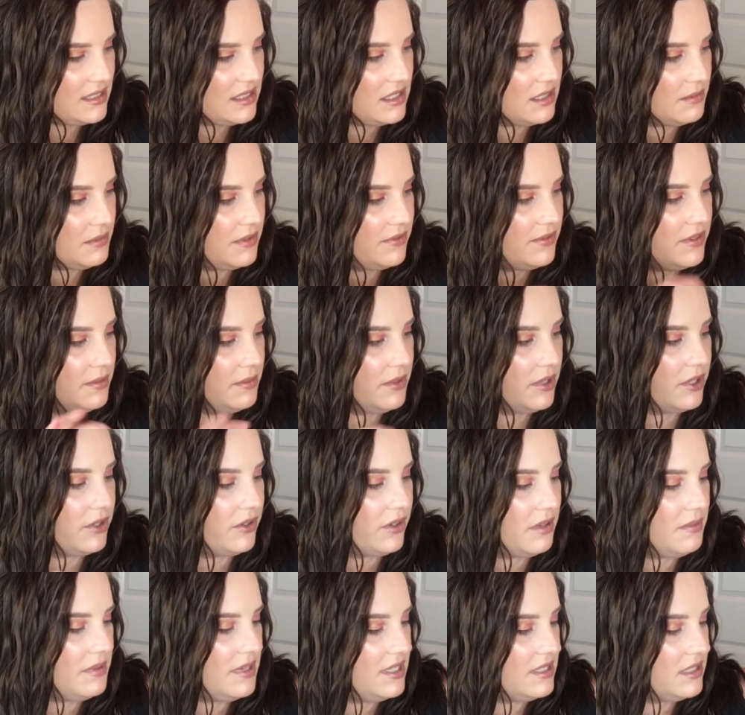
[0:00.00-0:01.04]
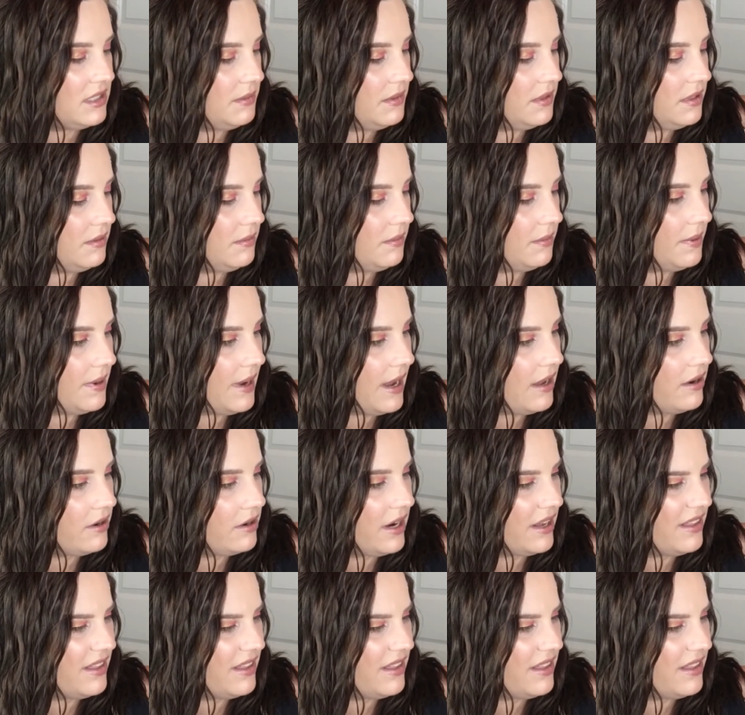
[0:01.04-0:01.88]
Some of them are creamy, some of them are powder.